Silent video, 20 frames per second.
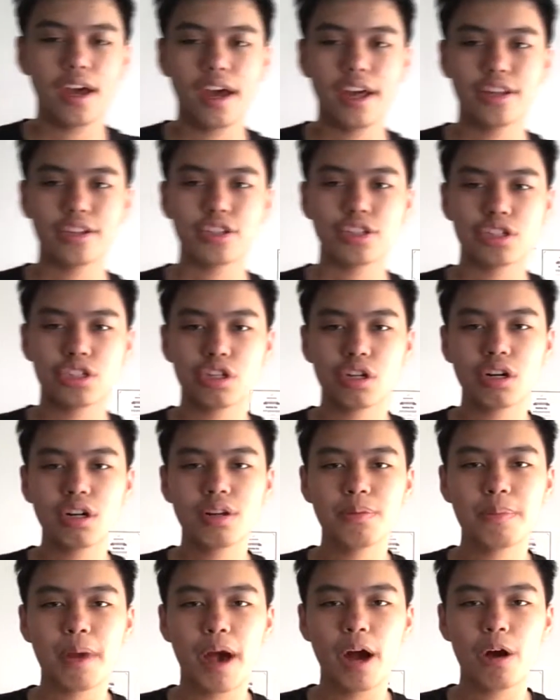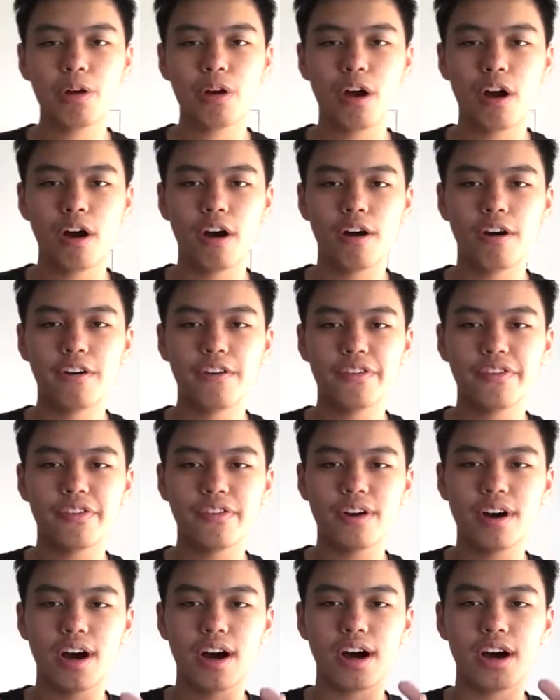and there's a certain amount
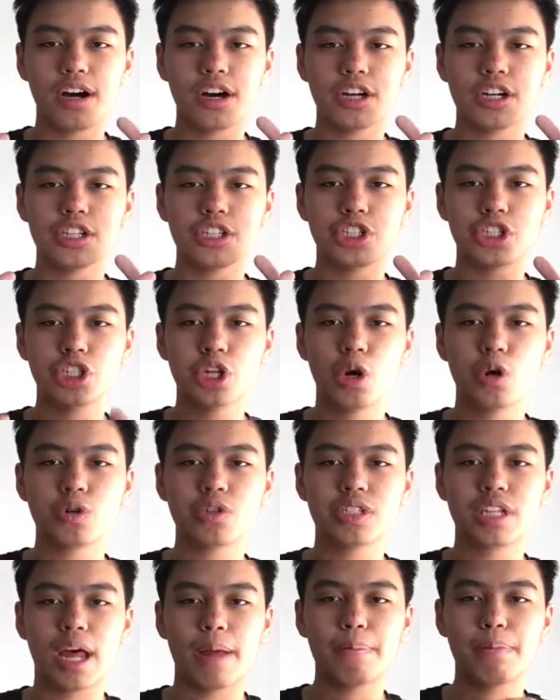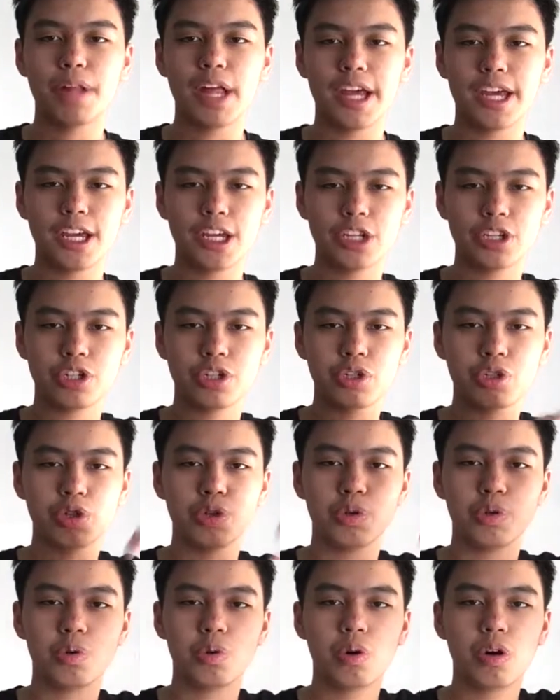of jokes that play
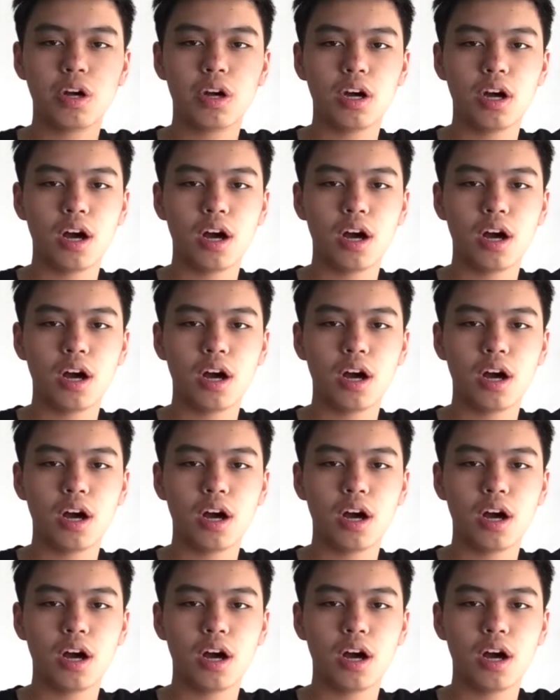into